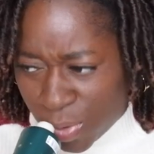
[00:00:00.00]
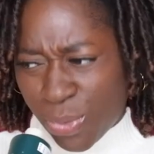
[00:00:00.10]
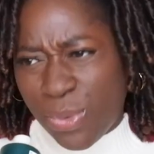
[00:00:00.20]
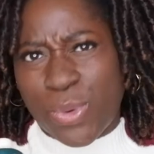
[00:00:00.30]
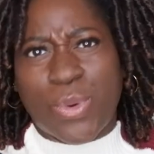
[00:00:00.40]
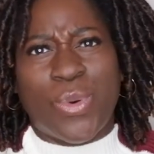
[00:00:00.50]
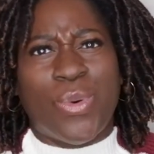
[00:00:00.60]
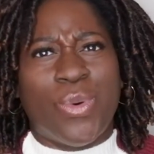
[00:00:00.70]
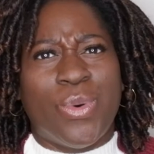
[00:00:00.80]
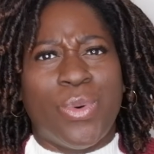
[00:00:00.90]

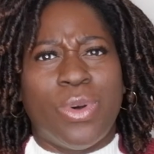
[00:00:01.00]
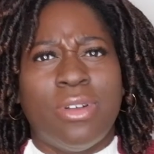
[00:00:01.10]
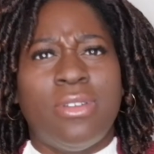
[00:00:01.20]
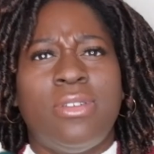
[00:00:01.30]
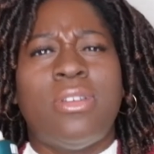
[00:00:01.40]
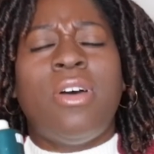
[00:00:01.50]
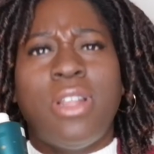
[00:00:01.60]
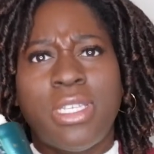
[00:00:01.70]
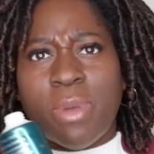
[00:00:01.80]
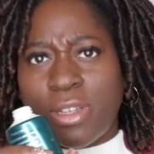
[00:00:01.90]
Ooh. No,
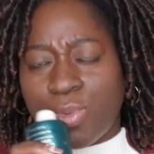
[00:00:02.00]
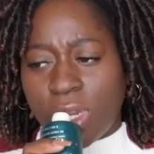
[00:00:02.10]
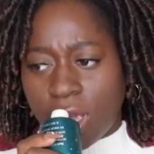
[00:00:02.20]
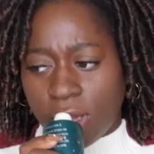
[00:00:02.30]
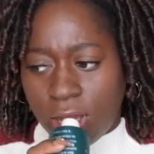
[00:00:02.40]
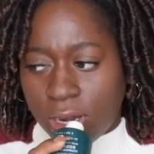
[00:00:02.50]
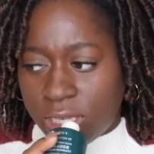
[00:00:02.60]
this smells really good.